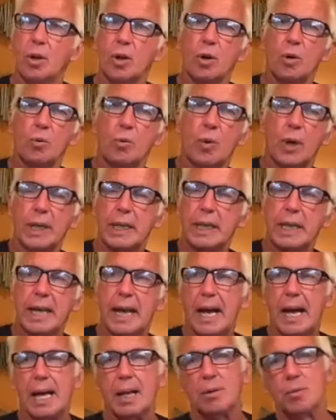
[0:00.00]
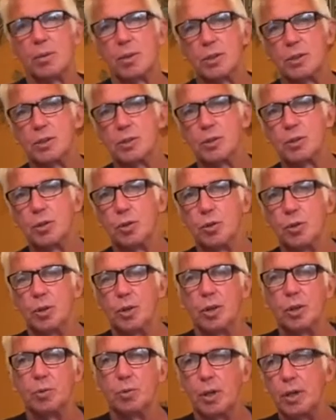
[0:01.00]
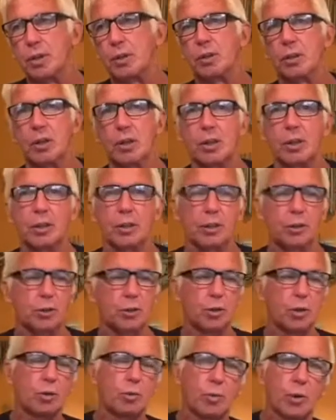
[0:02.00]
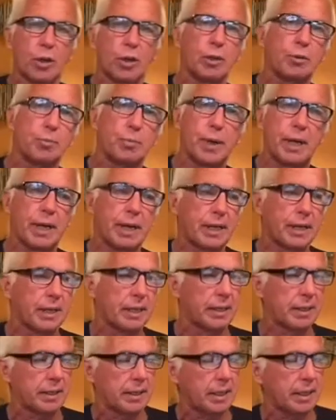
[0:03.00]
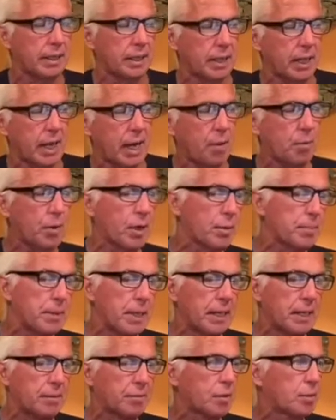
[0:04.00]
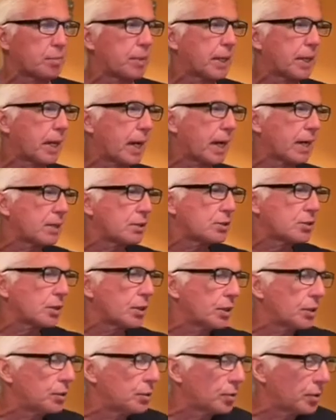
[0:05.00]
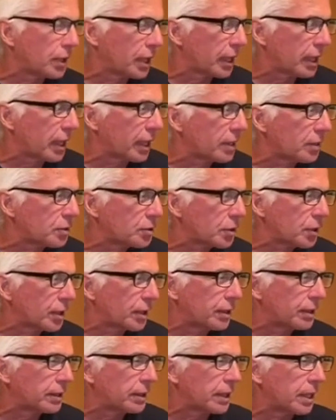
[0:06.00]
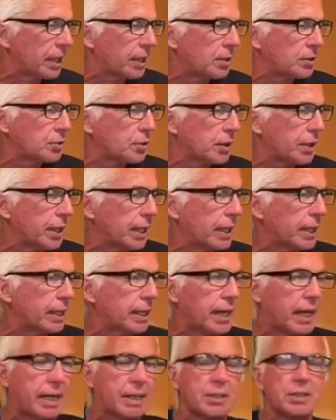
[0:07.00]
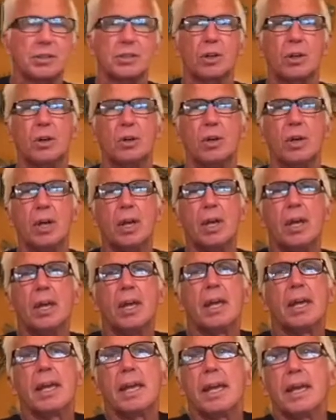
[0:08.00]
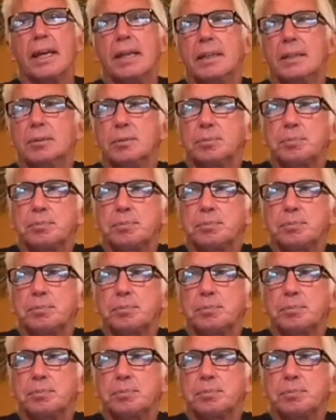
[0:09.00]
what you got, and what you're doing, and what you're looking to do, and where you've been. And I want to meet everybody. I enjoy doing it. I enjoy that a lot. So, and